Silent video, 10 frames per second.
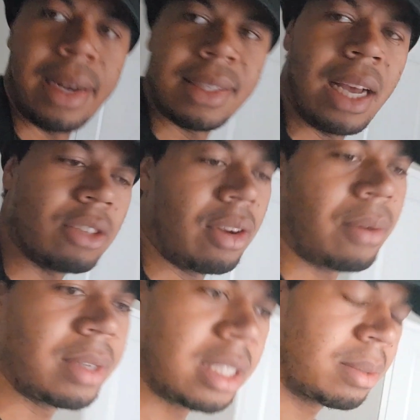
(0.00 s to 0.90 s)
And the soundtrack
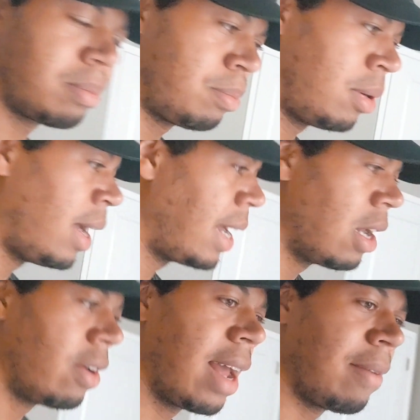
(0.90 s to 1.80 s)
was just
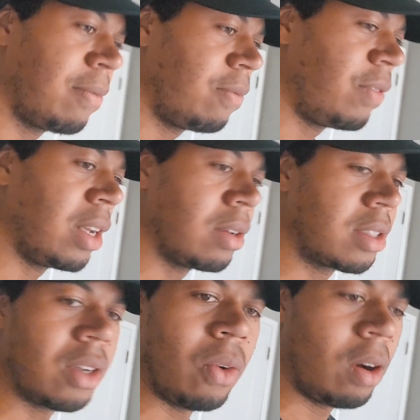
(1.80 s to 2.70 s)
playing on that feel
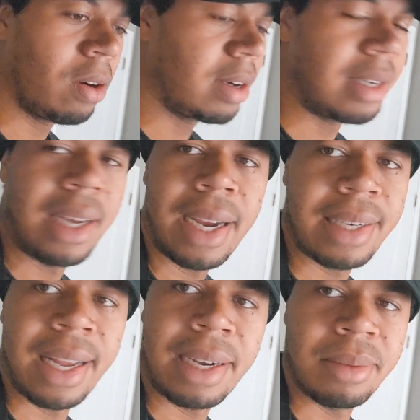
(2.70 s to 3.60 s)
so hard,
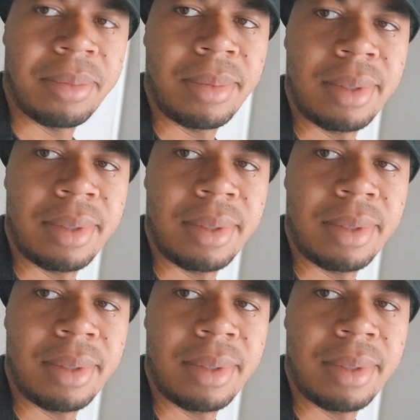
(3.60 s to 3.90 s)
like damn.